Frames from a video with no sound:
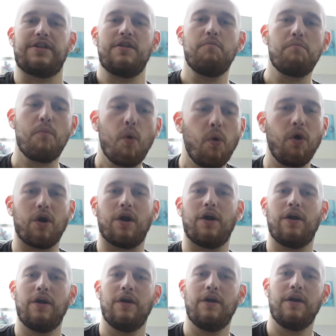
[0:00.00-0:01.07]
And the
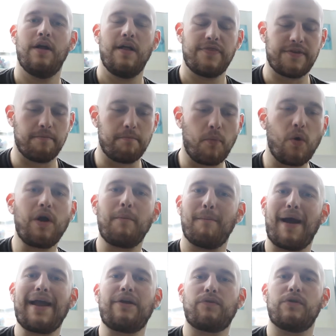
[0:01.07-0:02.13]
more
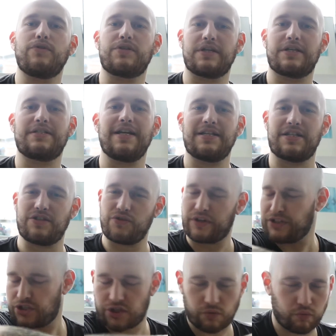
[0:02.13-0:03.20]
micro successes you
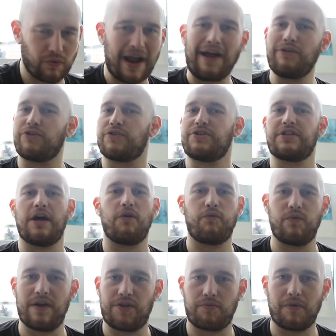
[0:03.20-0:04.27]
can surround yourself
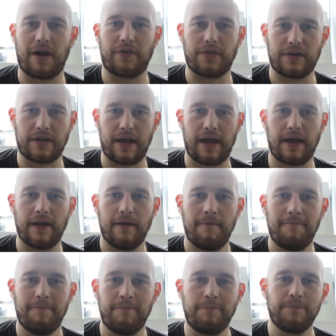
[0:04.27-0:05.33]
with throughout the day,
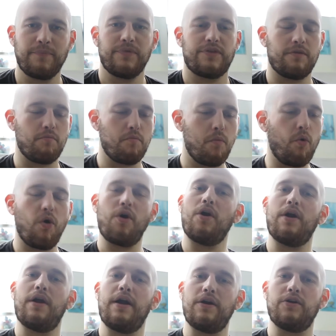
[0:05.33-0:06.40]
the
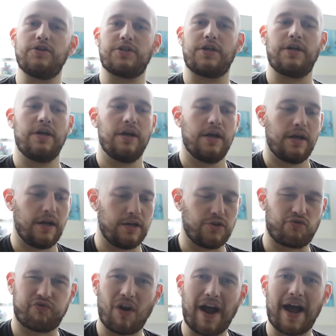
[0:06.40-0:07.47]
more energy and
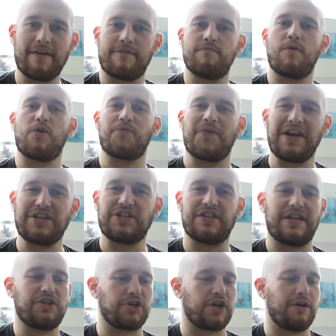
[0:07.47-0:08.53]
drive and motivation
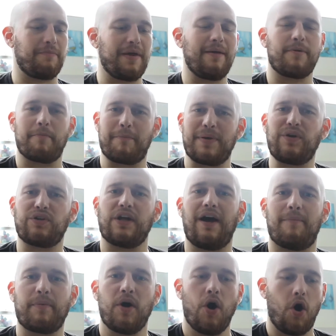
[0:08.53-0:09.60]
that you're going to be able to build
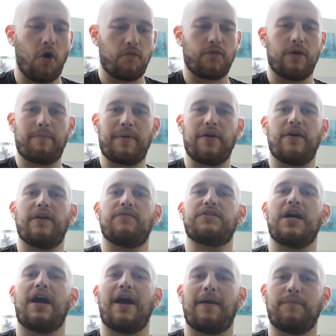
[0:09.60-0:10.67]
up over a period of
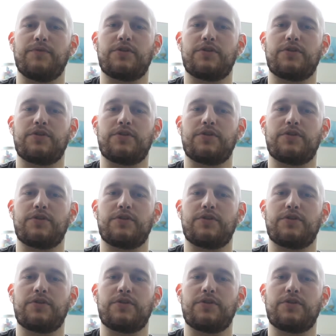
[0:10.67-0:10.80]
time.